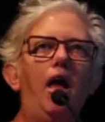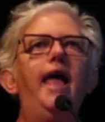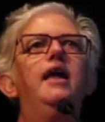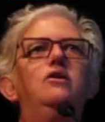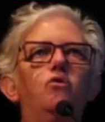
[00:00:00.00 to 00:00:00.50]

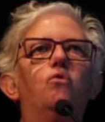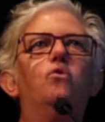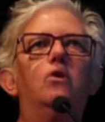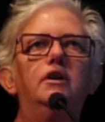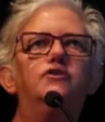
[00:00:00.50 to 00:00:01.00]
and
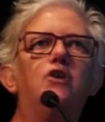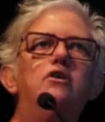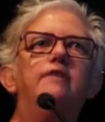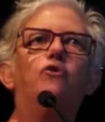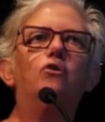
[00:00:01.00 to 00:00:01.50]
or it's
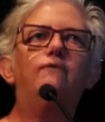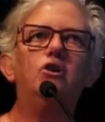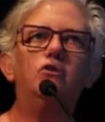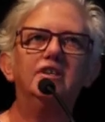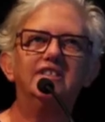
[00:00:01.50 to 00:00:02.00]
only for a
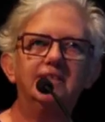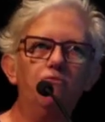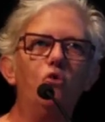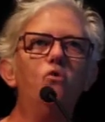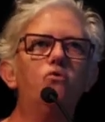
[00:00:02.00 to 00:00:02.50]
very
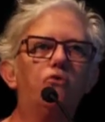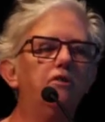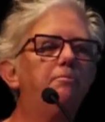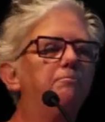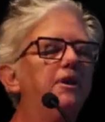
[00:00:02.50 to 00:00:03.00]
small
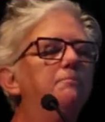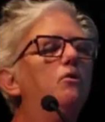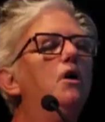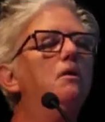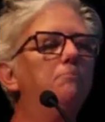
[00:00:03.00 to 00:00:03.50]
group of
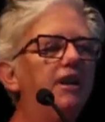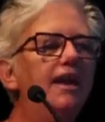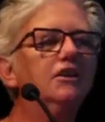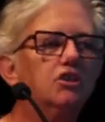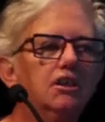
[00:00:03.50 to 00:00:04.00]
people. But
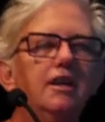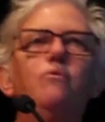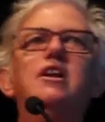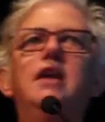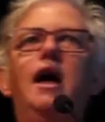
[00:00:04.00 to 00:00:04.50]
actually
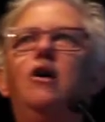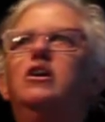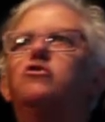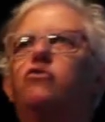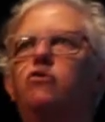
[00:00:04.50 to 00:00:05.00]
we now
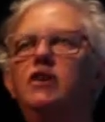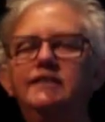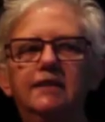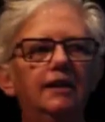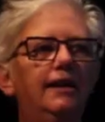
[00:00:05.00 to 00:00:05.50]

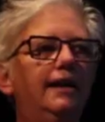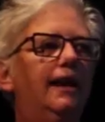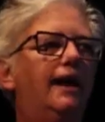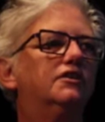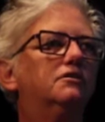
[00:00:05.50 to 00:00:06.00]
increasingly
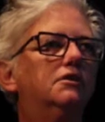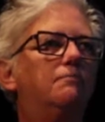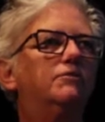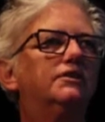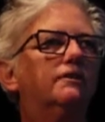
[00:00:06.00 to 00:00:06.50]
large
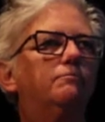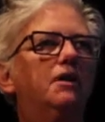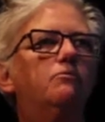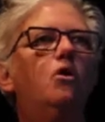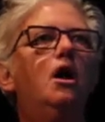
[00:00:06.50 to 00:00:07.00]
numbers of
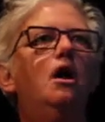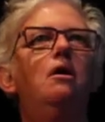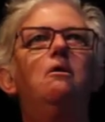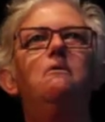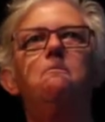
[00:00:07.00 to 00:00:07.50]
people,
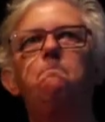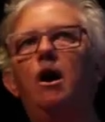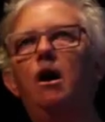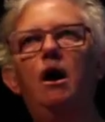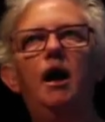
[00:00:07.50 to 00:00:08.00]

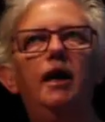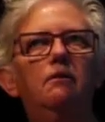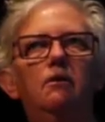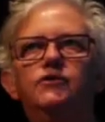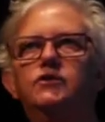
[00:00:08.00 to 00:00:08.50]
by
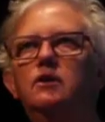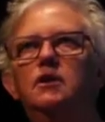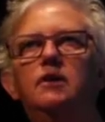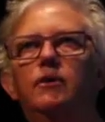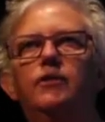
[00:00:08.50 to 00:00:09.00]

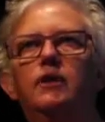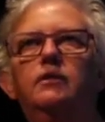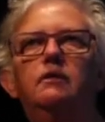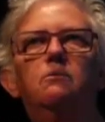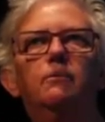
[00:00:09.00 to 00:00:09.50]
certainly
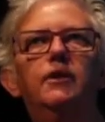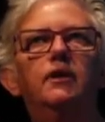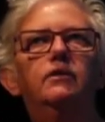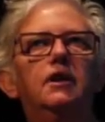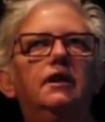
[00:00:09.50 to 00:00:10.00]

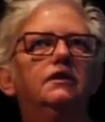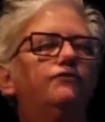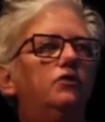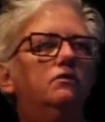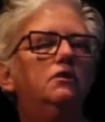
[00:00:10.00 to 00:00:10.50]
within the next
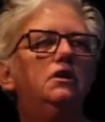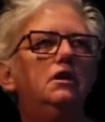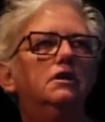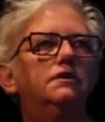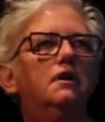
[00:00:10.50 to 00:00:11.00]
few
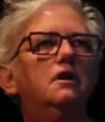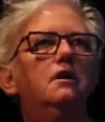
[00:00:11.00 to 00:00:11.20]
years,